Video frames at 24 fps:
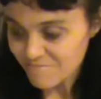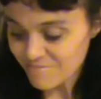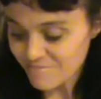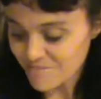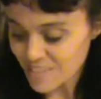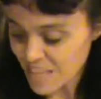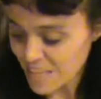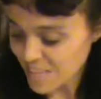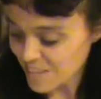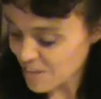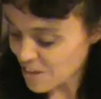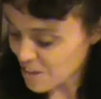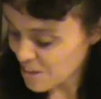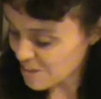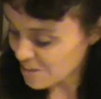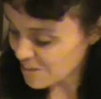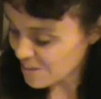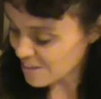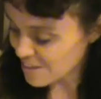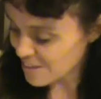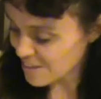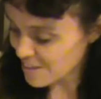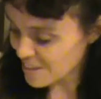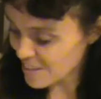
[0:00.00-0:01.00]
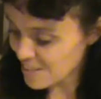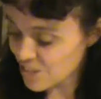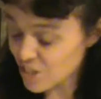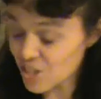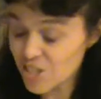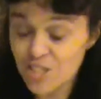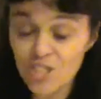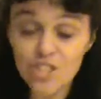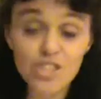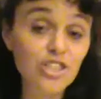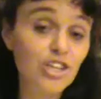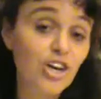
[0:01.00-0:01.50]
they, they, it's
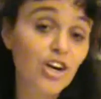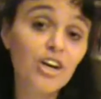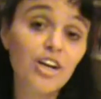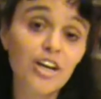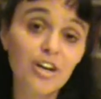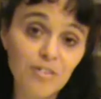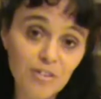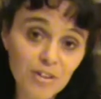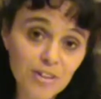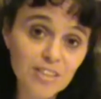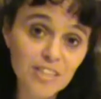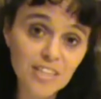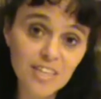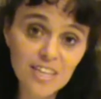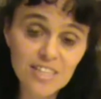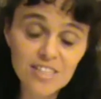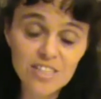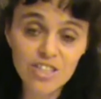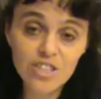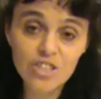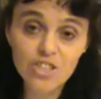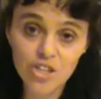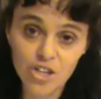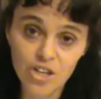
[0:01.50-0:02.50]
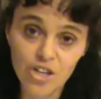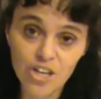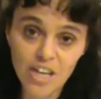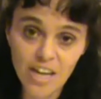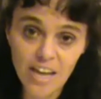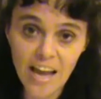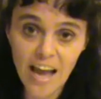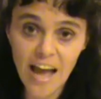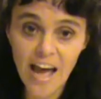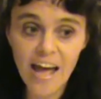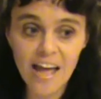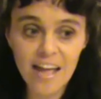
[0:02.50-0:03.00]
just a journey, really. It's a
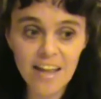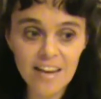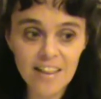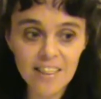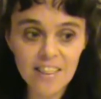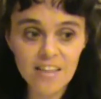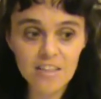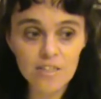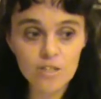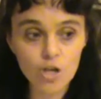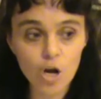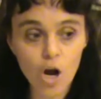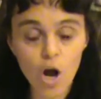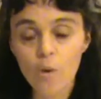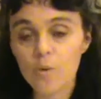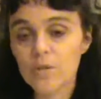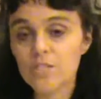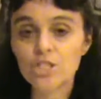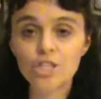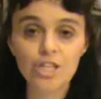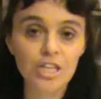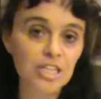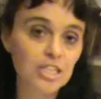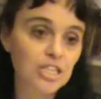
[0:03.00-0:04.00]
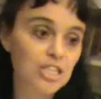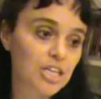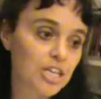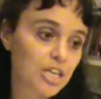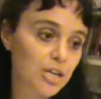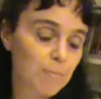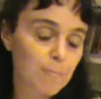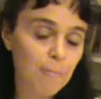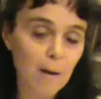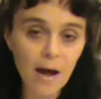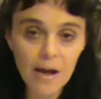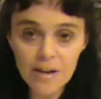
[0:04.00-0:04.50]
journey and things are always changing.
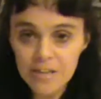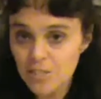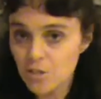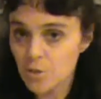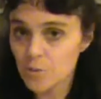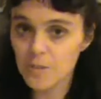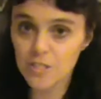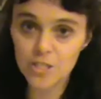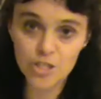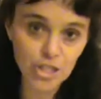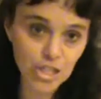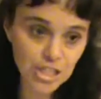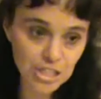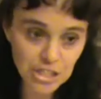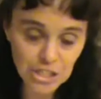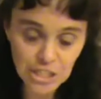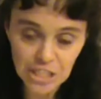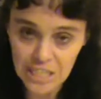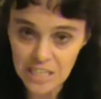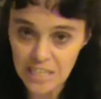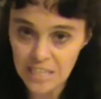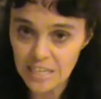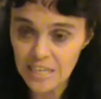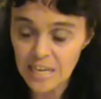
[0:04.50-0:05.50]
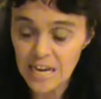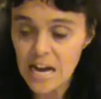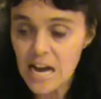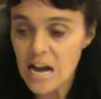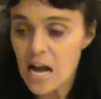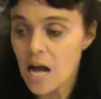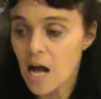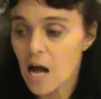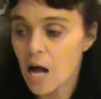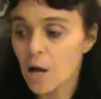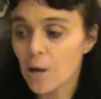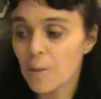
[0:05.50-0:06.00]
Your body's always changing.
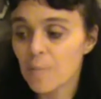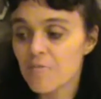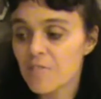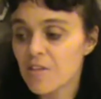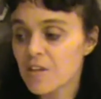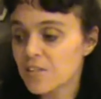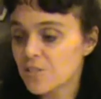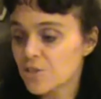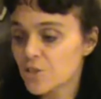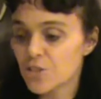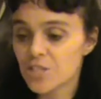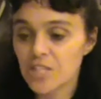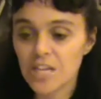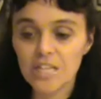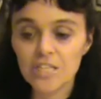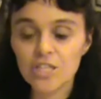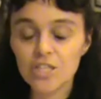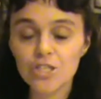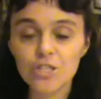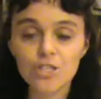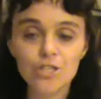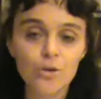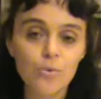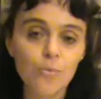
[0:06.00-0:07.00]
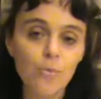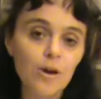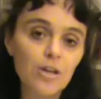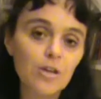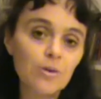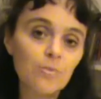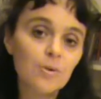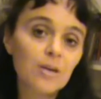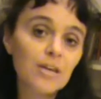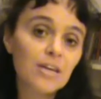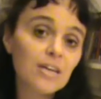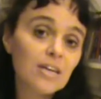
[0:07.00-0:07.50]
Um, things are changing. So what
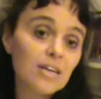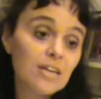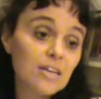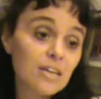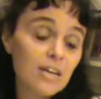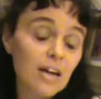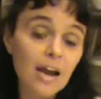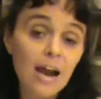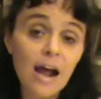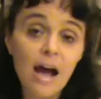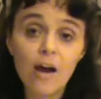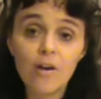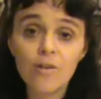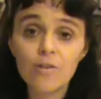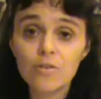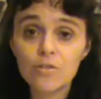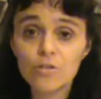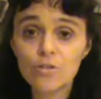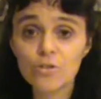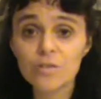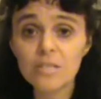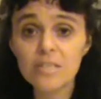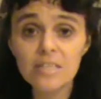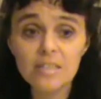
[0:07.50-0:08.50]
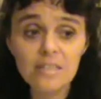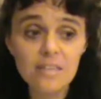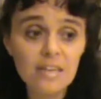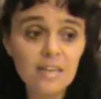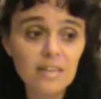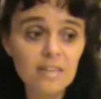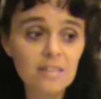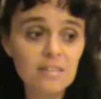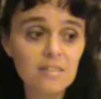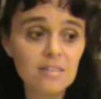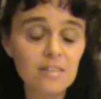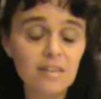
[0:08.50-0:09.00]
you eat and how you treat
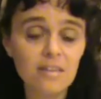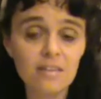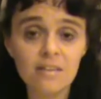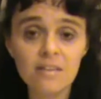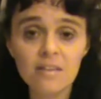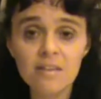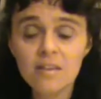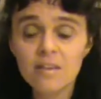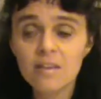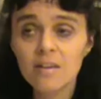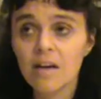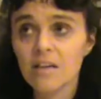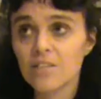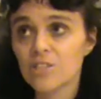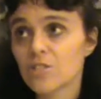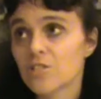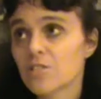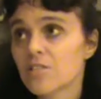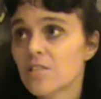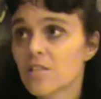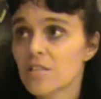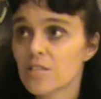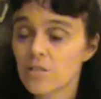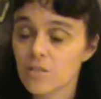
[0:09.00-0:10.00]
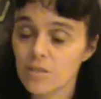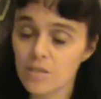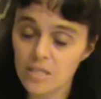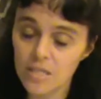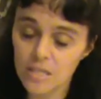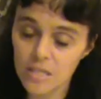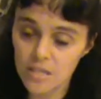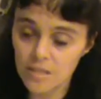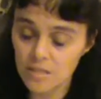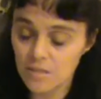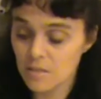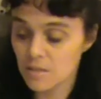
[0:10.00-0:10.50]
things and I shouldn't say
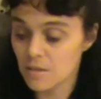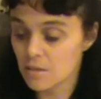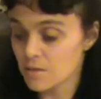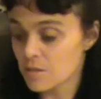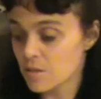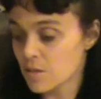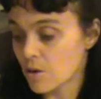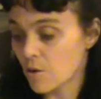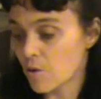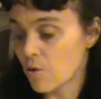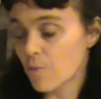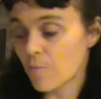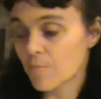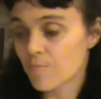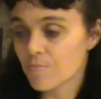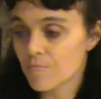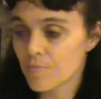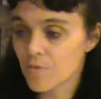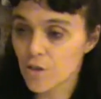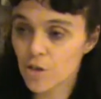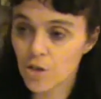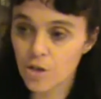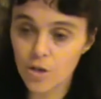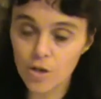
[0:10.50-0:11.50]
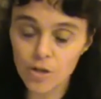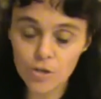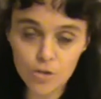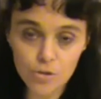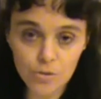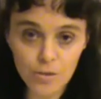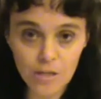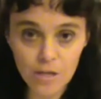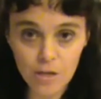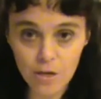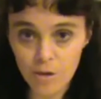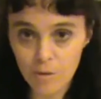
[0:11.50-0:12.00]
treat because there's no cure,
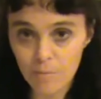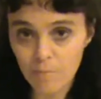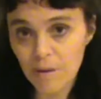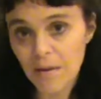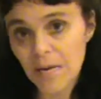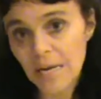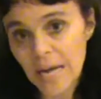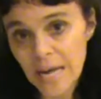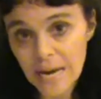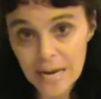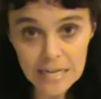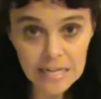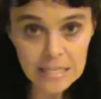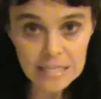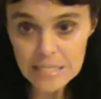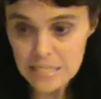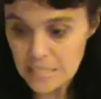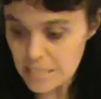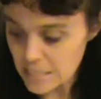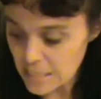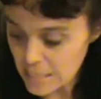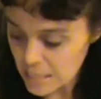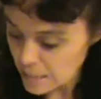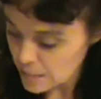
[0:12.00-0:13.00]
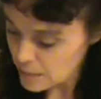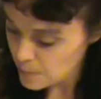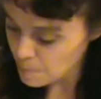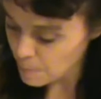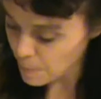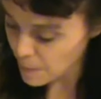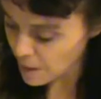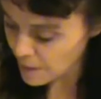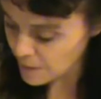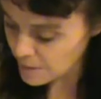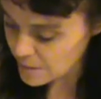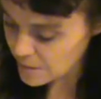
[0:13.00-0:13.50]
treat, or mitigate any disease.
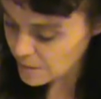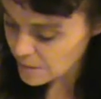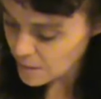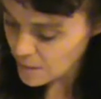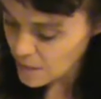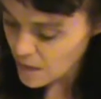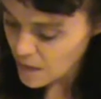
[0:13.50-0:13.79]
But